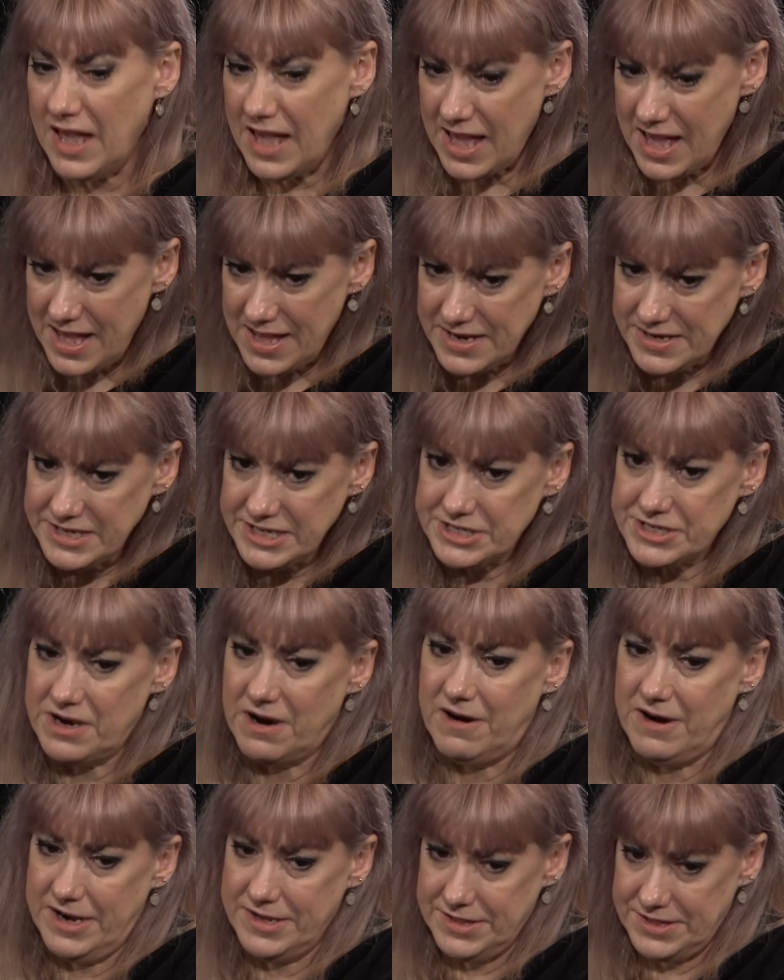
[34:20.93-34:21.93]
And
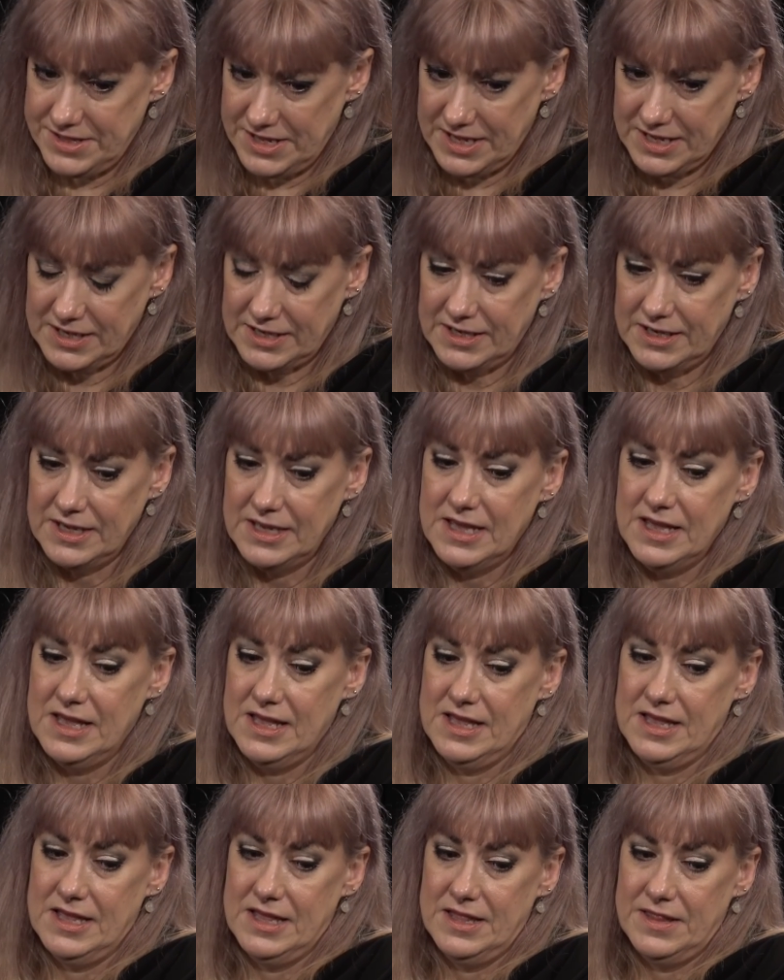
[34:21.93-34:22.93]
I think
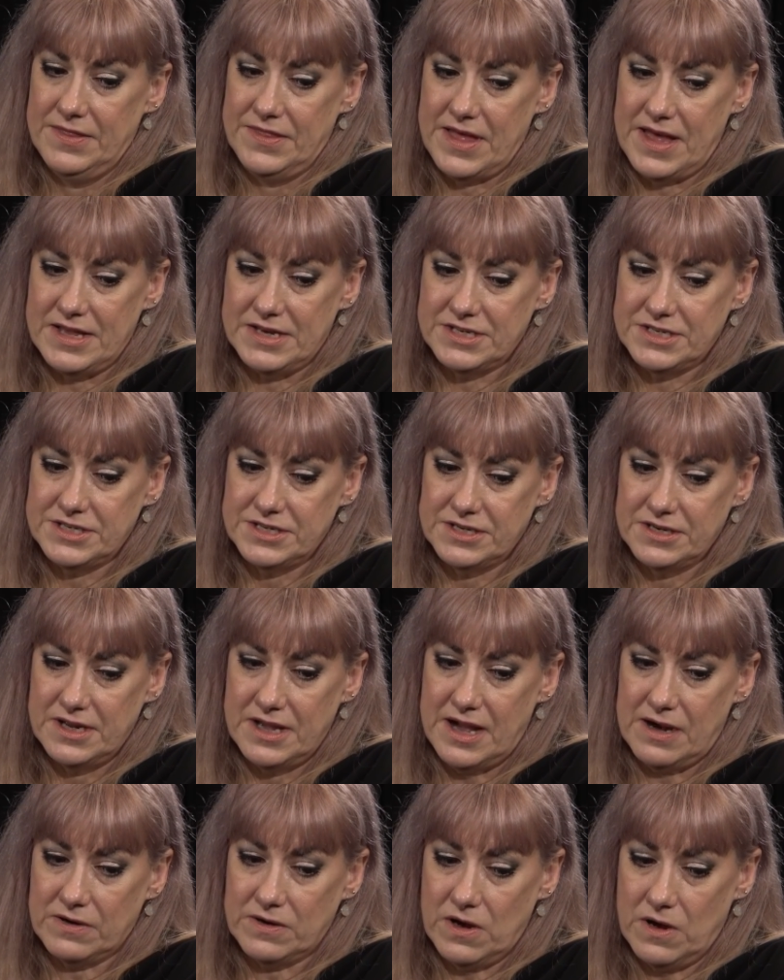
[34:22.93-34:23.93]
that
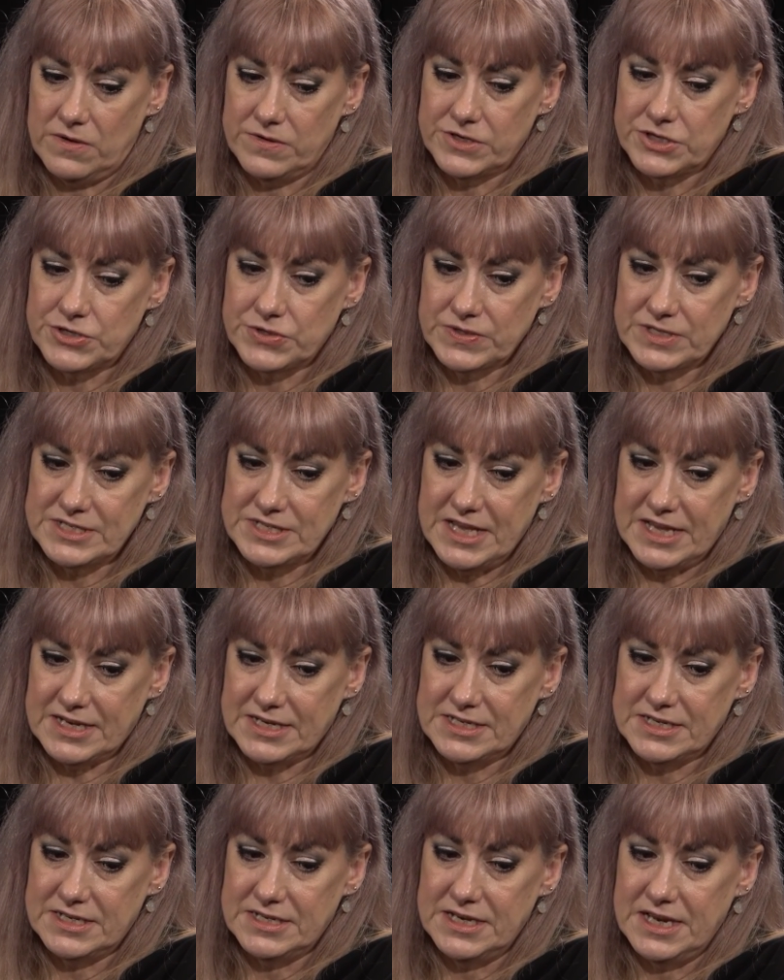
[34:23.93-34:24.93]
our cultural
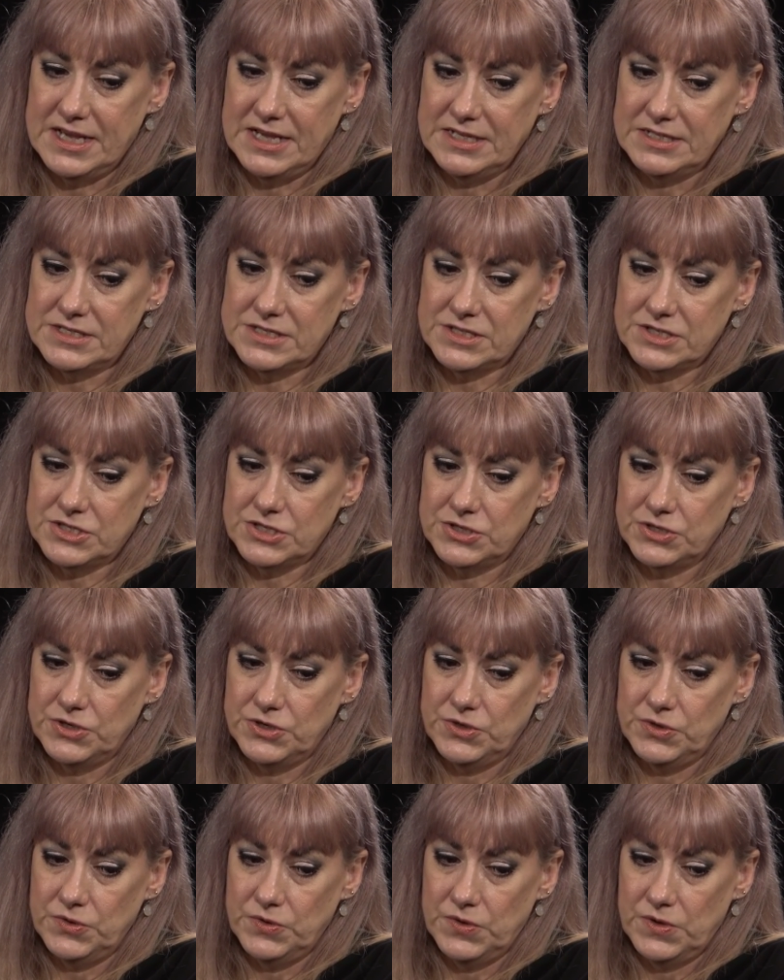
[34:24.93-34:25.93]
sector needs
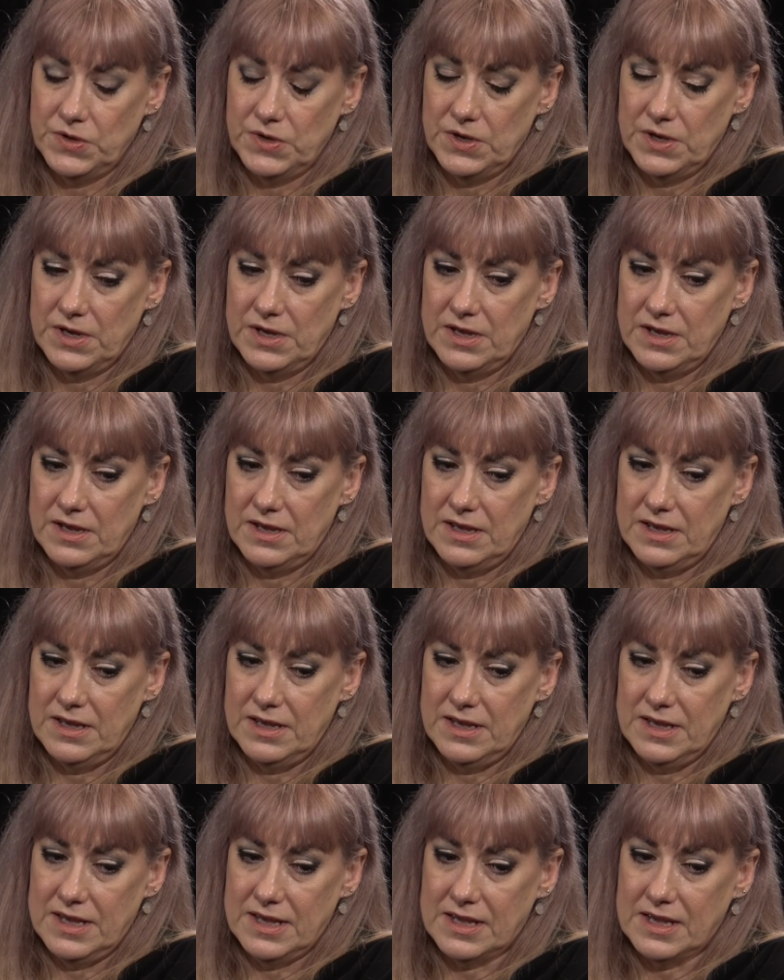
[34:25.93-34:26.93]
to
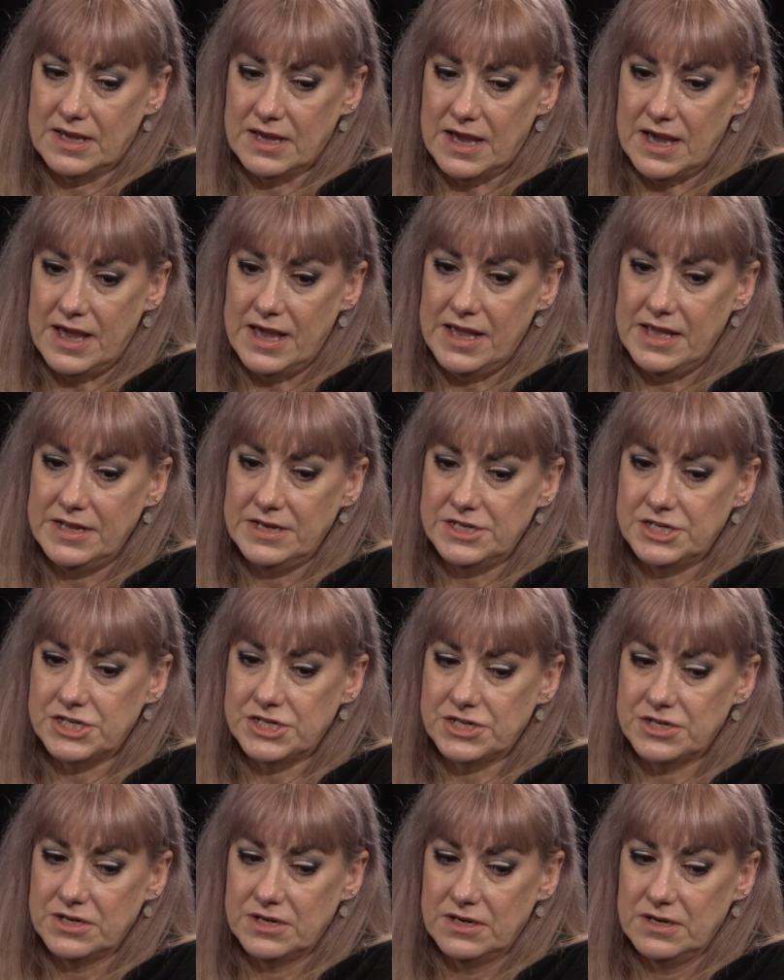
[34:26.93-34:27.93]

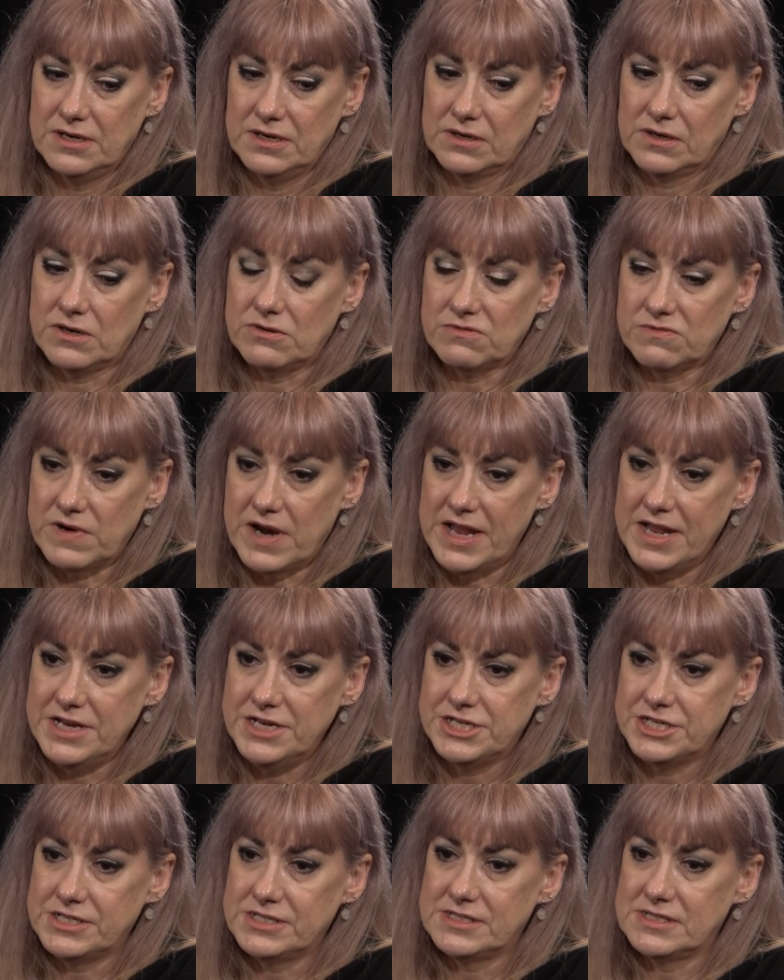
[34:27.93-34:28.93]
engage
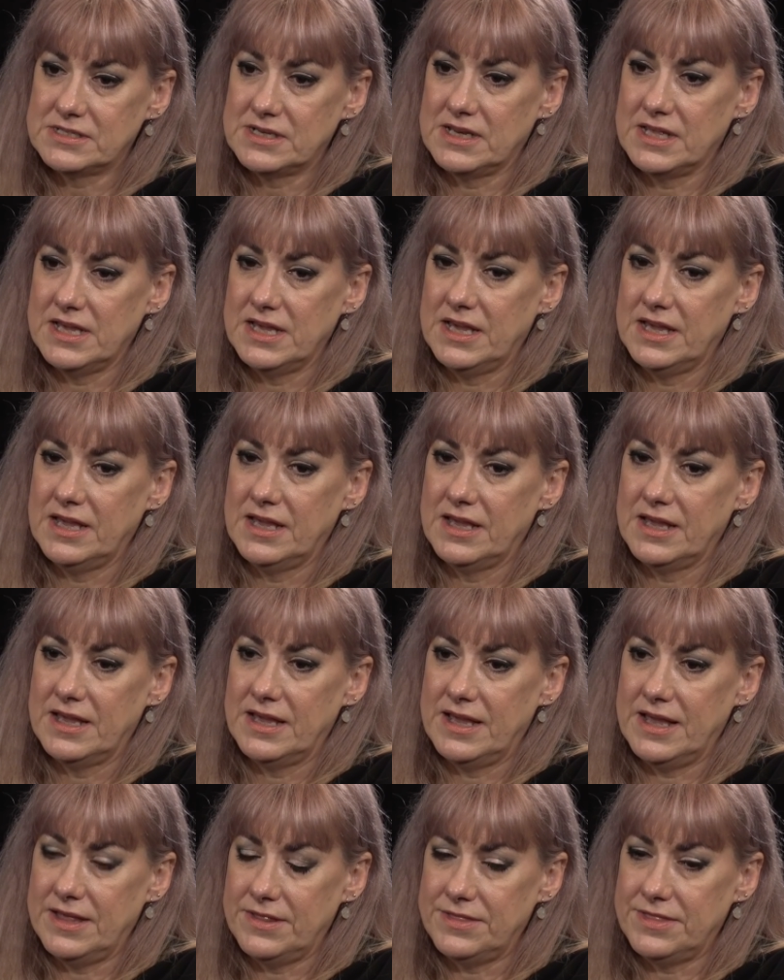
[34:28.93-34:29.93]
courageously,
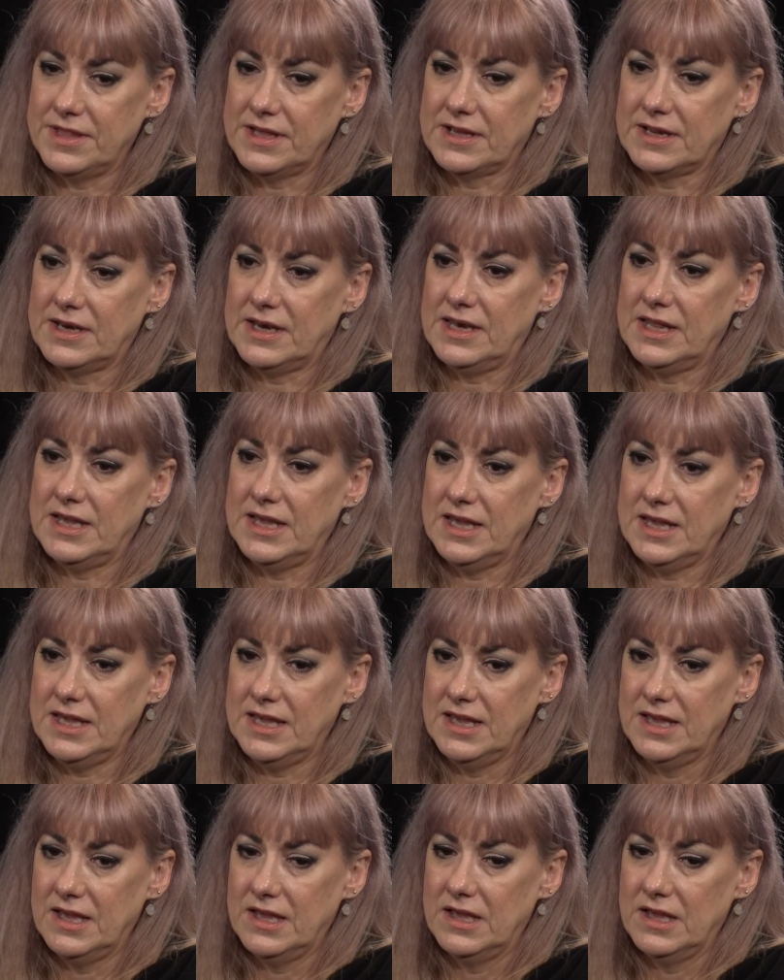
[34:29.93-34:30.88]
ethically,